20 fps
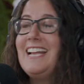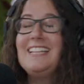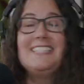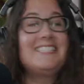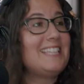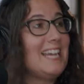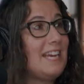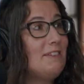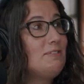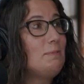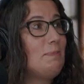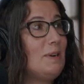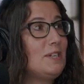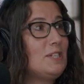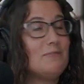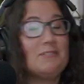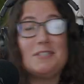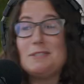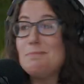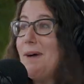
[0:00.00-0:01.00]
and saved a
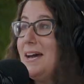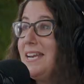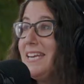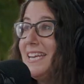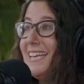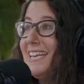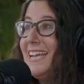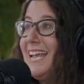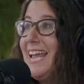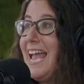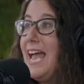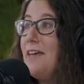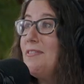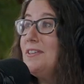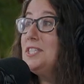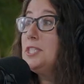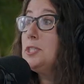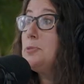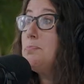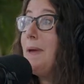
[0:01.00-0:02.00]
bunch of his money and
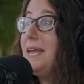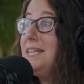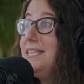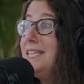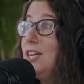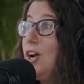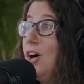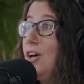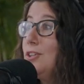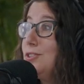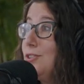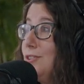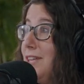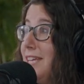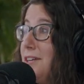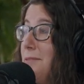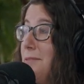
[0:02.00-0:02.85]
then spent it all so they